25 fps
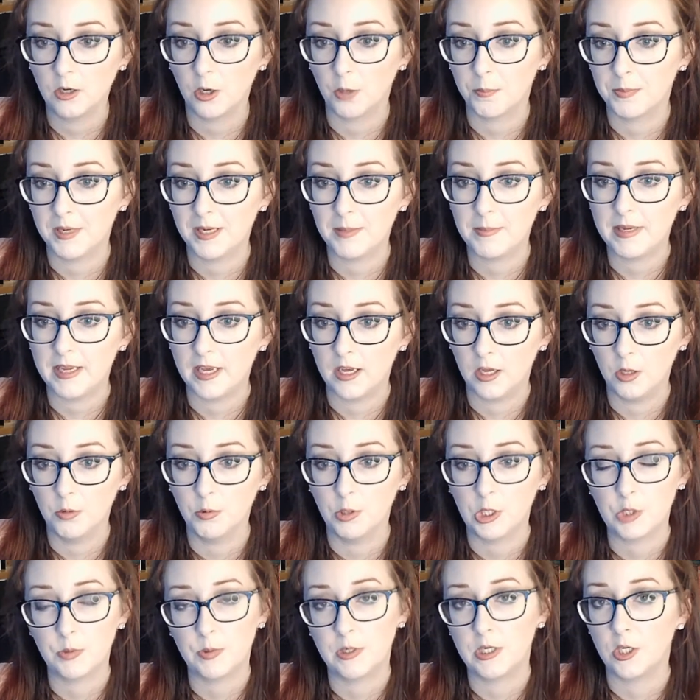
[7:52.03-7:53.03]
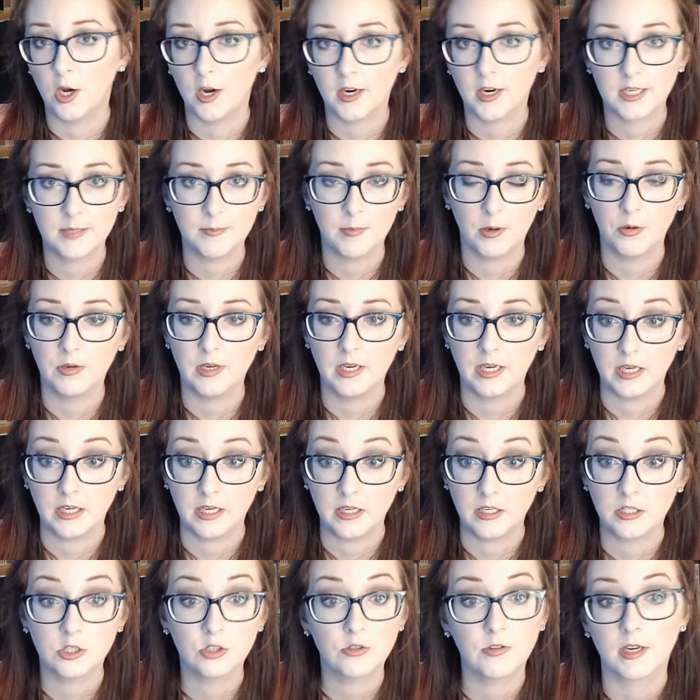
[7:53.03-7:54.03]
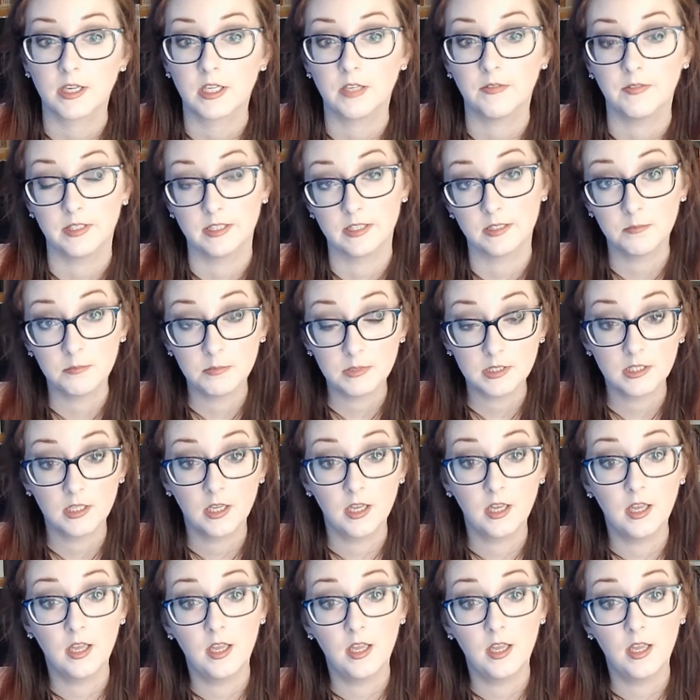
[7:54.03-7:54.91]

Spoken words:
or PBL, which we talked about in constructivisms.